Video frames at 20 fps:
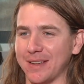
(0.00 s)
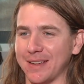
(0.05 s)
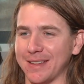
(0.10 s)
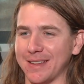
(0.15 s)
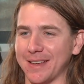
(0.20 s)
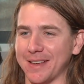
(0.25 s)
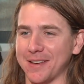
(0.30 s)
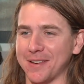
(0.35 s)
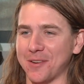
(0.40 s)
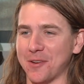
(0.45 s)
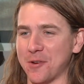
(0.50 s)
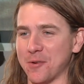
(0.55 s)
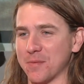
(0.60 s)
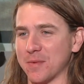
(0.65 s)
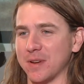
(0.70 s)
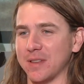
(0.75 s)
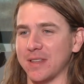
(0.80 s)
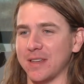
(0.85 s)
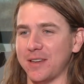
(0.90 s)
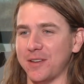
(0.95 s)
Getting that
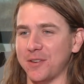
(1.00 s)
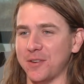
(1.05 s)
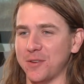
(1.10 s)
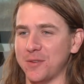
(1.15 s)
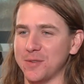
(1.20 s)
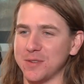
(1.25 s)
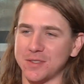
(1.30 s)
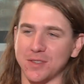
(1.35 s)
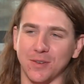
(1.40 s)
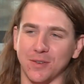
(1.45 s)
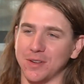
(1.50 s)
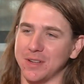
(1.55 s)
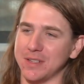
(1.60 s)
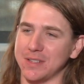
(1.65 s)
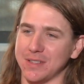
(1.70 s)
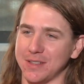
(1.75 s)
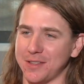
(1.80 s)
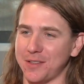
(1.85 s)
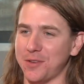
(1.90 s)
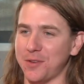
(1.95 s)
home run that you knew was going
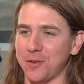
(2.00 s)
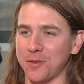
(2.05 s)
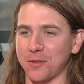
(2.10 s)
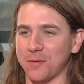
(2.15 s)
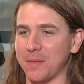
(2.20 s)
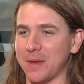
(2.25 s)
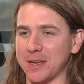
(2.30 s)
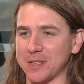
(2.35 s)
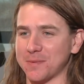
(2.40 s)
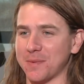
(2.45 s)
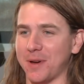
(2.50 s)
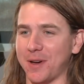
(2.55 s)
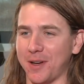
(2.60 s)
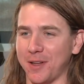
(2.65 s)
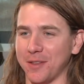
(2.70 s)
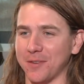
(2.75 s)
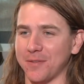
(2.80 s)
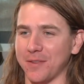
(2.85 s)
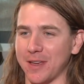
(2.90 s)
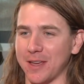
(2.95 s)
into the Youth Baseball
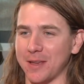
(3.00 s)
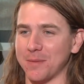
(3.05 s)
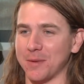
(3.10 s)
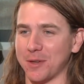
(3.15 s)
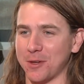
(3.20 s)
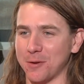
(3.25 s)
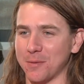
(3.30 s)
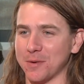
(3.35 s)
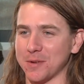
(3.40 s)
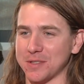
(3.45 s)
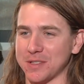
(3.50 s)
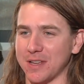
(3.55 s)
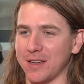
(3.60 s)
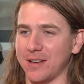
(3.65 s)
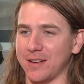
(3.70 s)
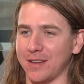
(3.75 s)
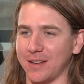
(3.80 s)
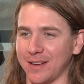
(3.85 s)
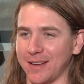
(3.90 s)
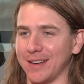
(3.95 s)
Hall of Fame in
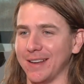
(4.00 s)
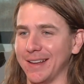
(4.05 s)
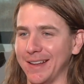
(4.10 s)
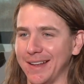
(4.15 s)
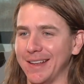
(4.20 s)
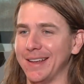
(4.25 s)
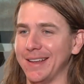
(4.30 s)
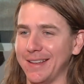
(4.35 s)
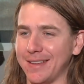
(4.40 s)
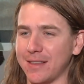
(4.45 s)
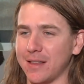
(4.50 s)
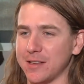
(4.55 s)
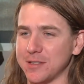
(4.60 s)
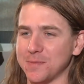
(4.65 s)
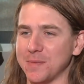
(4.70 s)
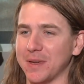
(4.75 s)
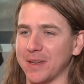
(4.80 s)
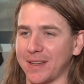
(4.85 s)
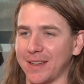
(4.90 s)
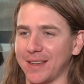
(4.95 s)
Cooperstown, and that
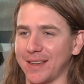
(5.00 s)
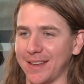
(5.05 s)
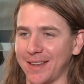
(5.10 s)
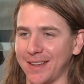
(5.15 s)
was big.